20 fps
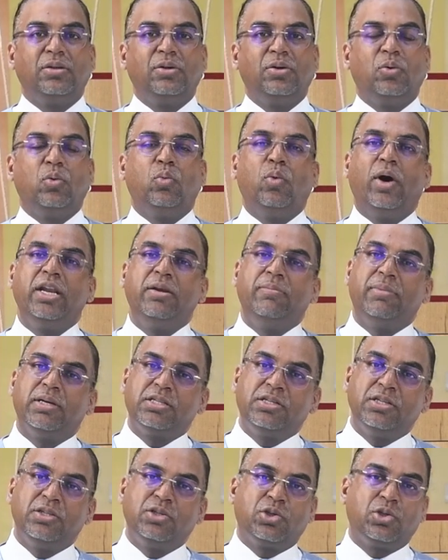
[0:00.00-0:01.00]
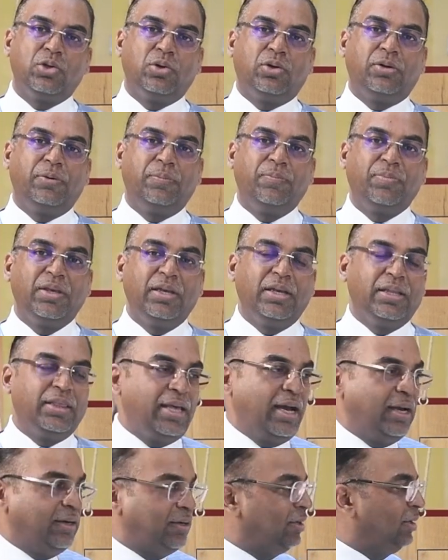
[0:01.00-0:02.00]
one must ensure
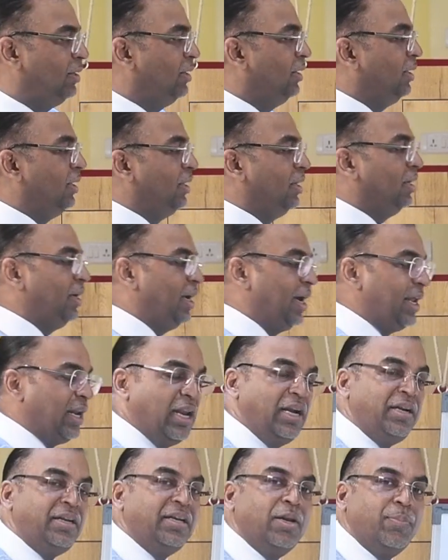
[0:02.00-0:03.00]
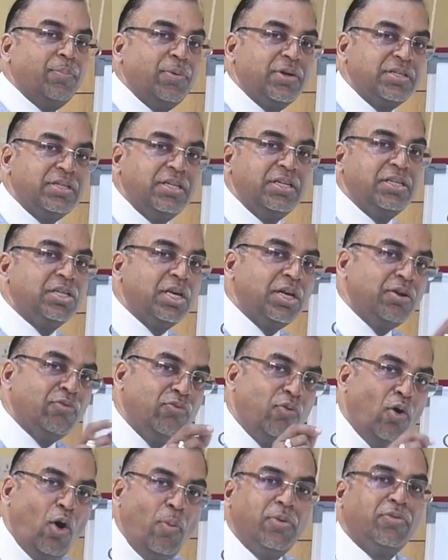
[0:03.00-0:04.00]
that an analytical person is
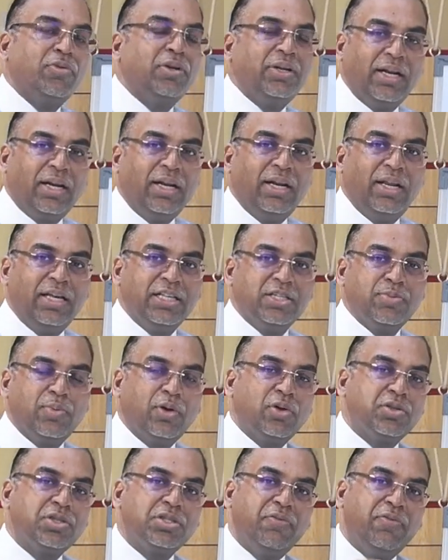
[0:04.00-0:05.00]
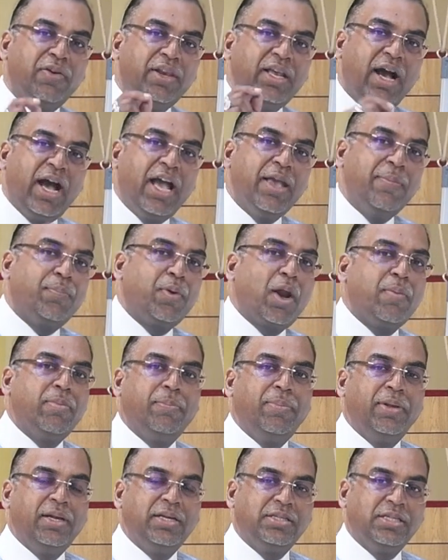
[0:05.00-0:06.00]
informed of the deadlines because there's a very high
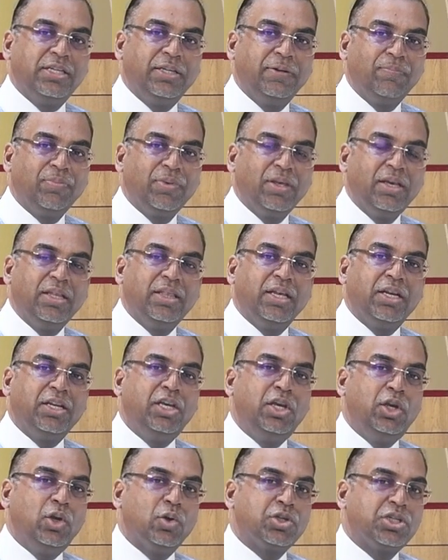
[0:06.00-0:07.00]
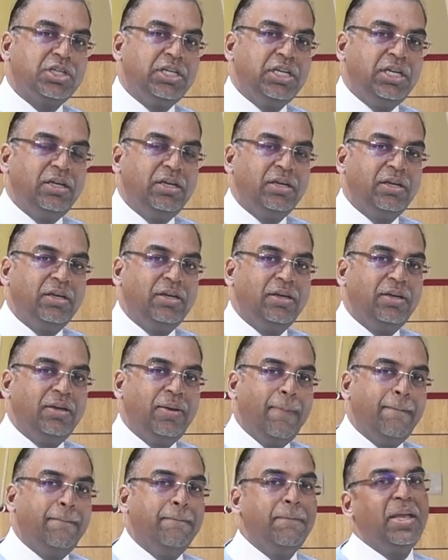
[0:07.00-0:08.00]
probability that he or she
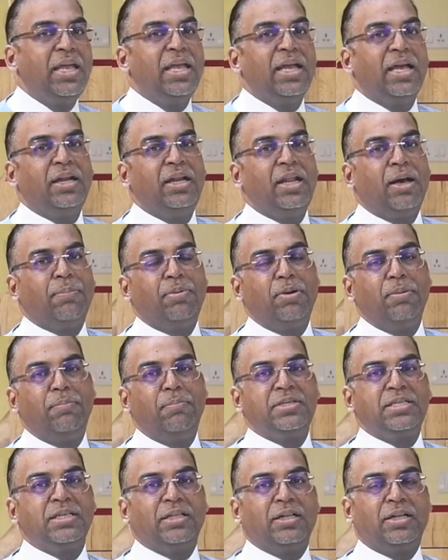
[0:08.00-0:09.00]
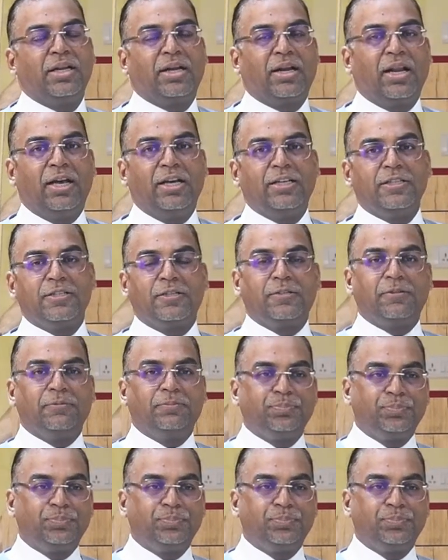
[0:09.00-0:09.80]
may end up missing the deadlines.